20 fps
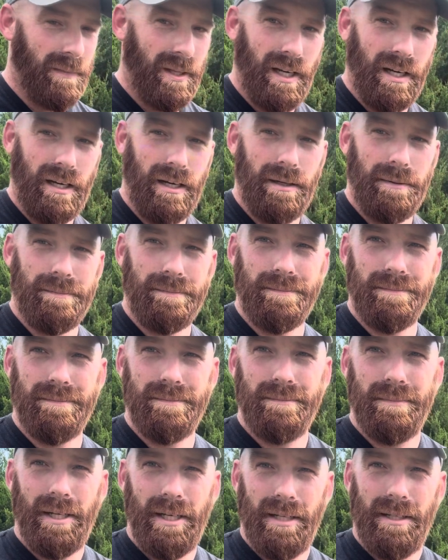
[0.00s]

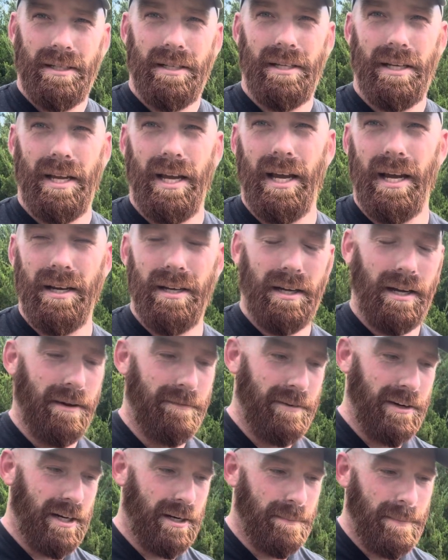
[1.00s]
But yeah, I
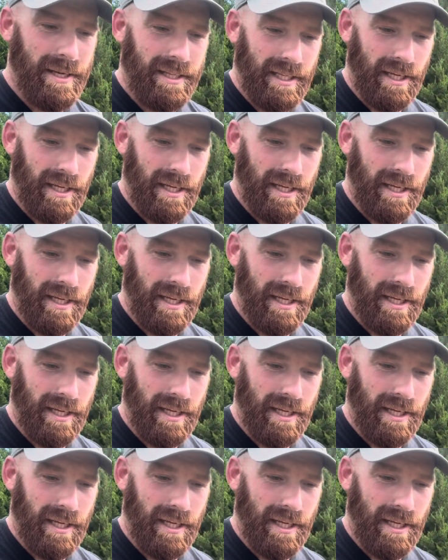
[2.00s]
figured I'd make